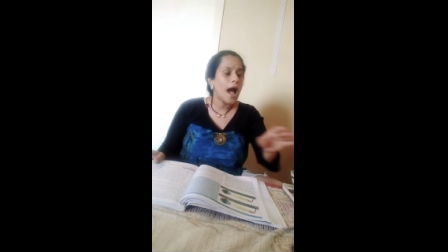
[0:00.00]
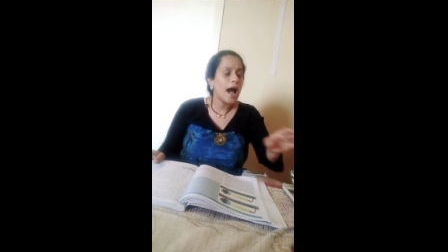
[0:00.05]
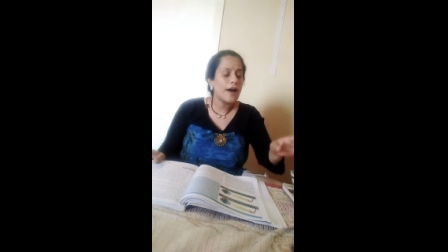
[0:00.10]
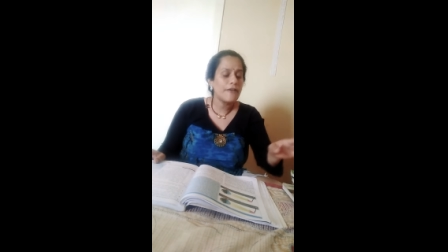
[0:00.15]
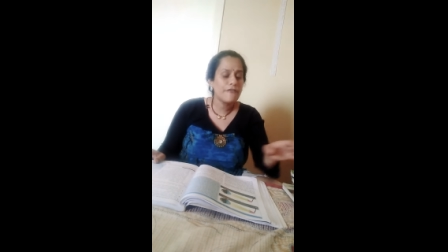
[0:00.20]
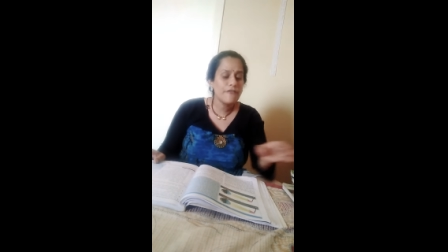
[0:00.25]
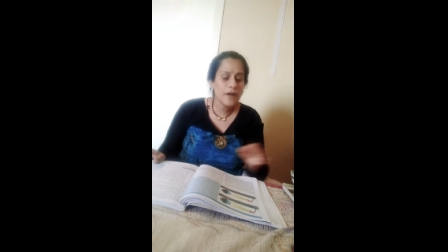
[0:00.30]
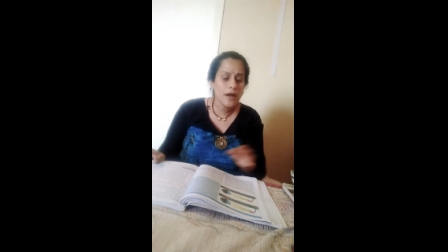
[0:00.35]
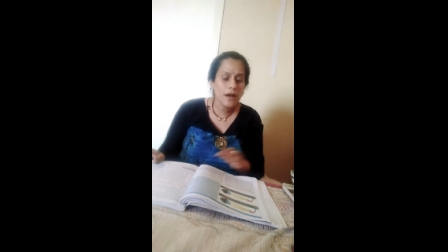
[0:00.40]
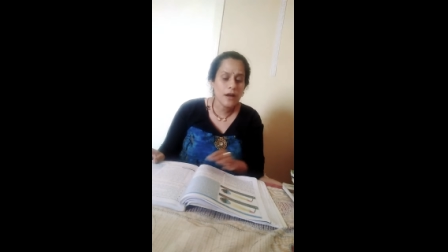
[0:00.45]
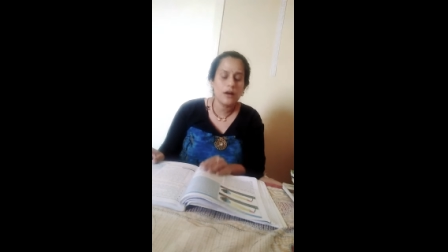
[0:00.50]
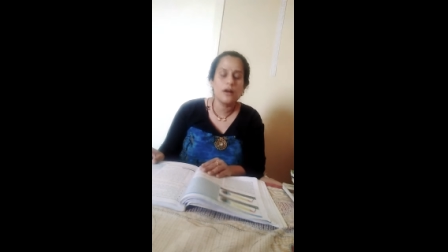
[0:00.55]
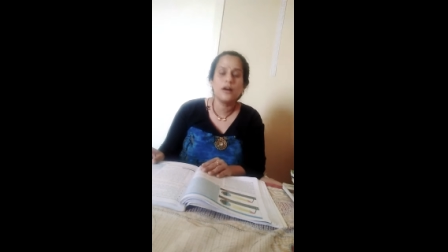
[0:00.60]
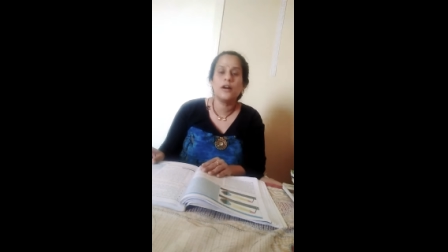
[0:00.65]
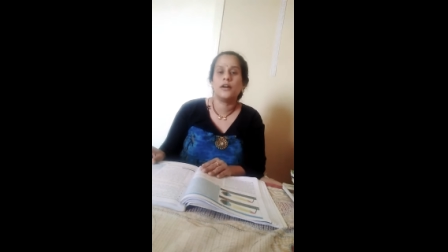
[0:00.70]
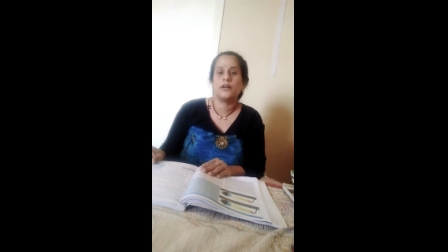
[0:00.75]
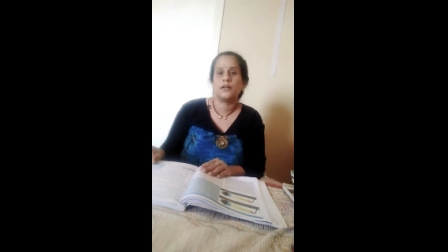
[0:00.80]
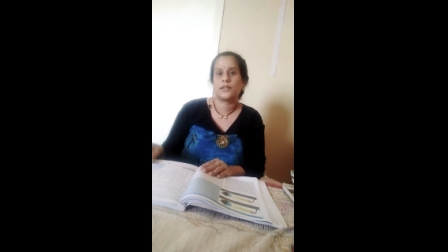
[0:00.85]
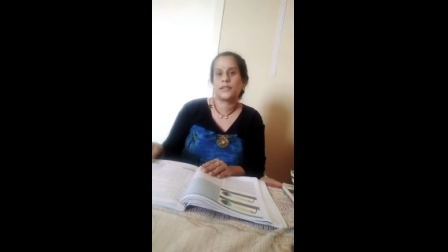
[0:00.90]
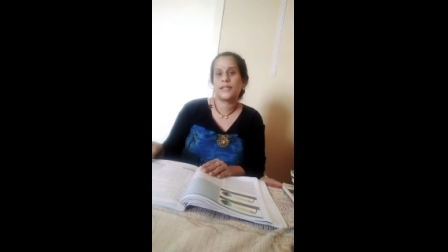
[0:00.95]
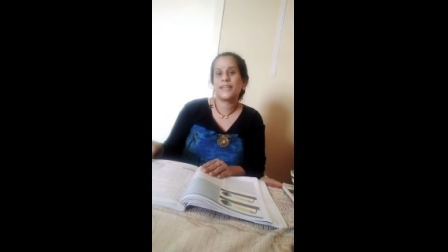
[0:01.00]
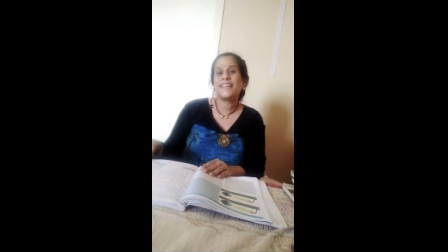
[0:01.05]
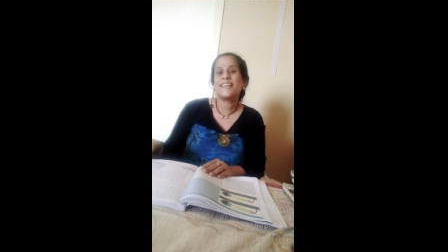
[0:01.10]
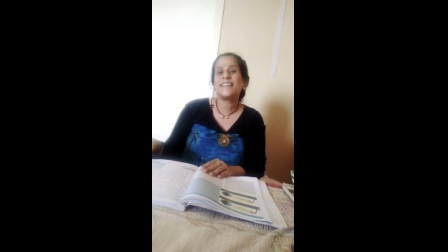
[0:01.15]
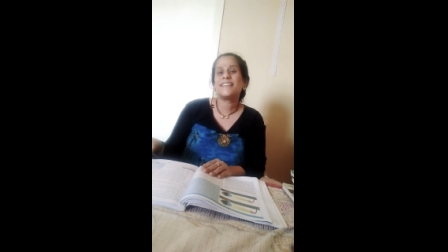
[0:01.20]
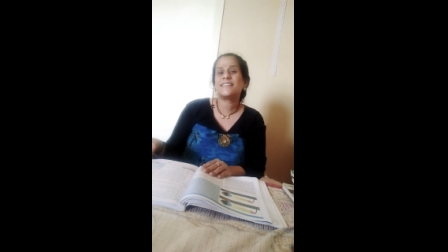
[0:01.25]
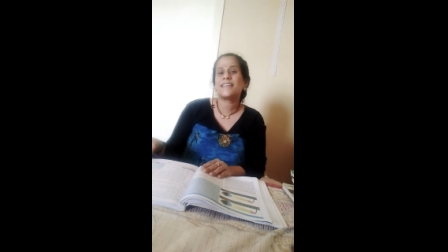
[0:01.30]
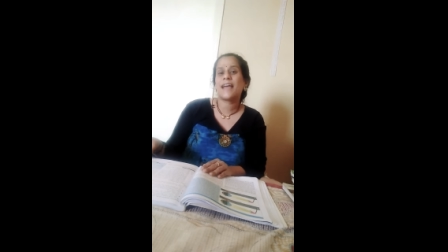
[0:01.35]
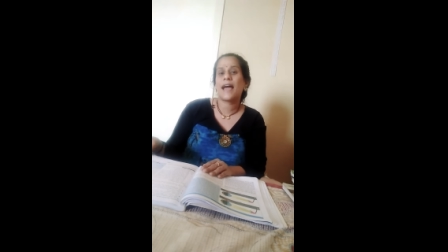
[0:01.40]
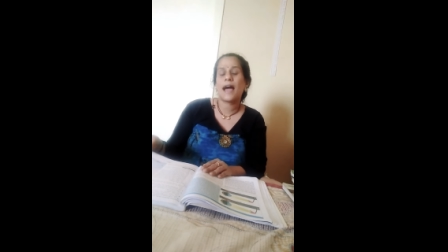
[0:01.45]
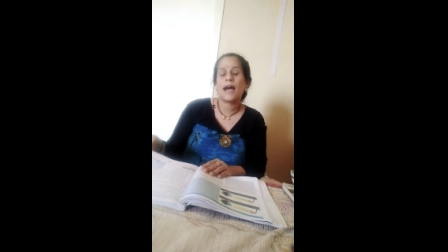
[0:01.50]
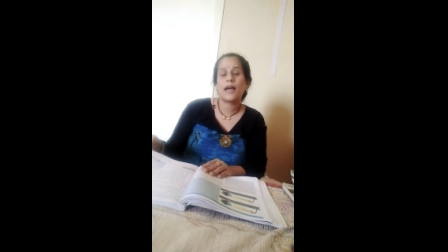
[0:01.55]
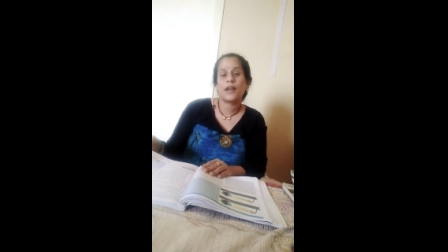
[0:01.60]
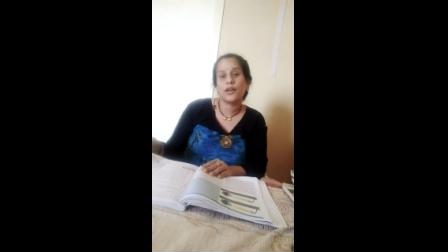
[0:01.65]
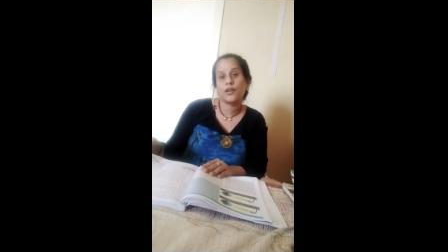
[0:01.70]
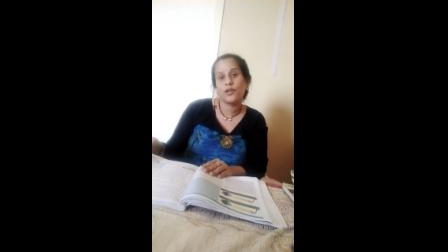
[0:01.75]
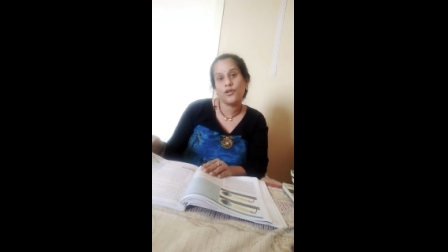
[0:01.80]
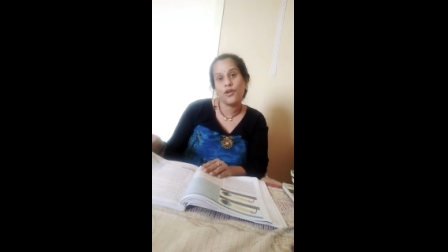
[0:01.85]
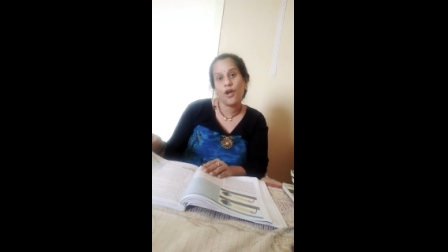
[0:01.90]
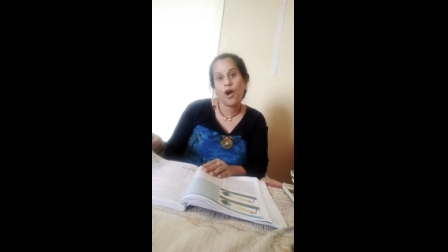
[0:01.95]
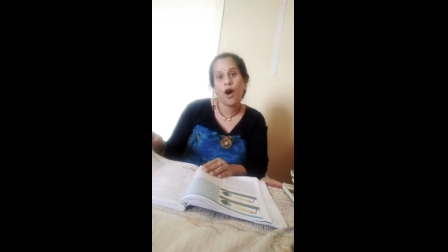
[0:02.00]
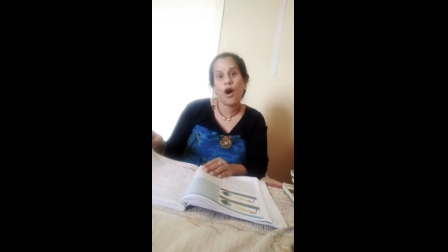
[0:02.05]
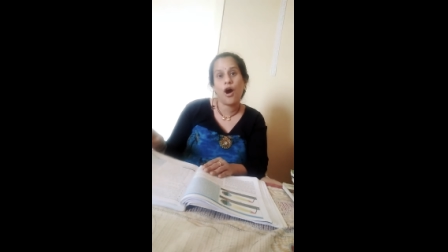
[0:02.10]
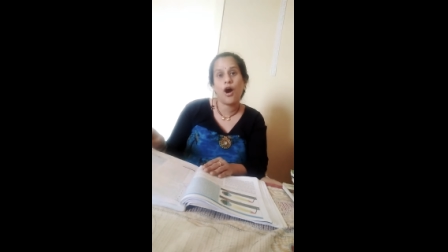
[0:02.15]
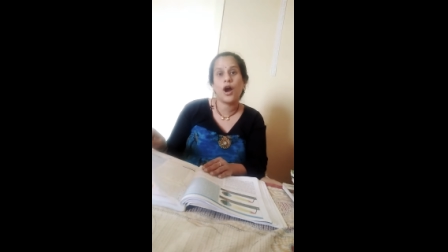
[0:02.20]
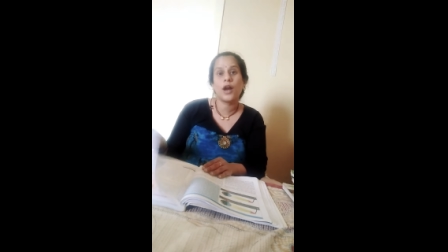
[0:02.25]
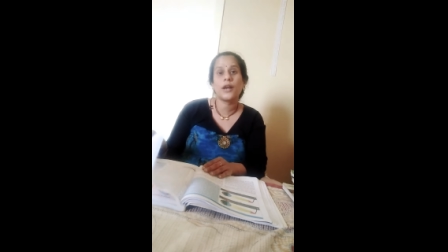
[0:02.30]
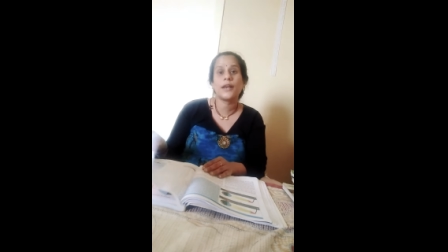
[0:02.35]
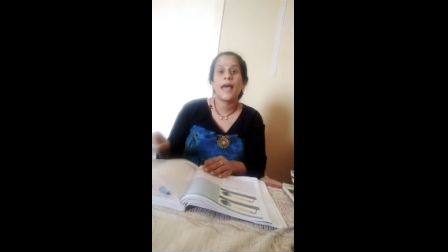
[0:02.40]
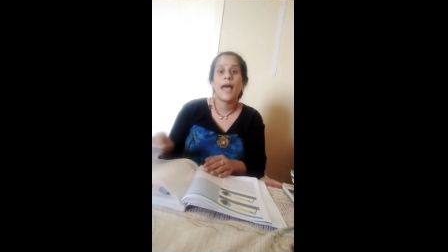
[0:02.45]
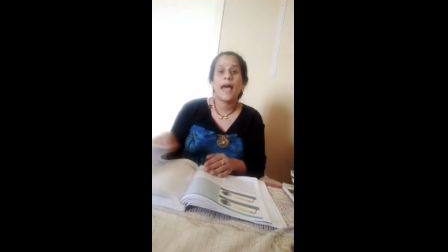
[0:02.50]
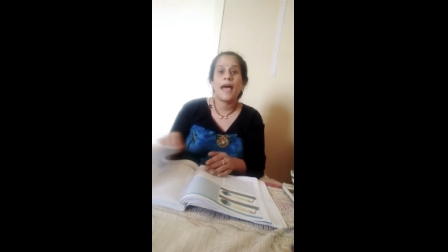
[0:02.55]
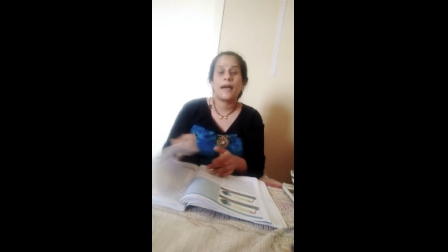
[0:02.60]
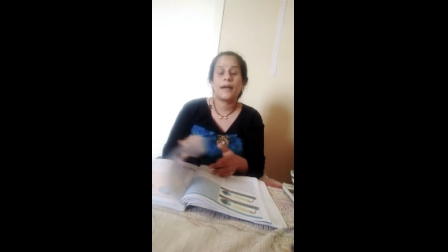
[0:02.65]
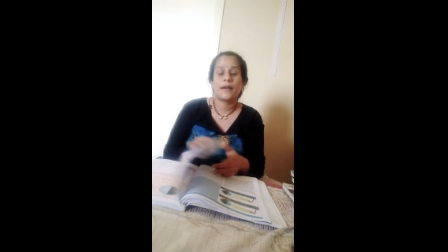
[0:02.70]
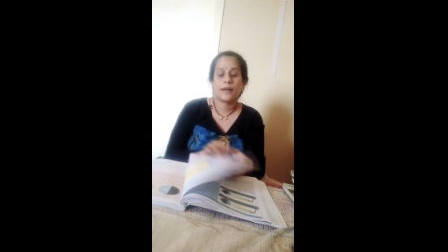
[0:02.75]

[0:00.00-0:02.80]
our earth is not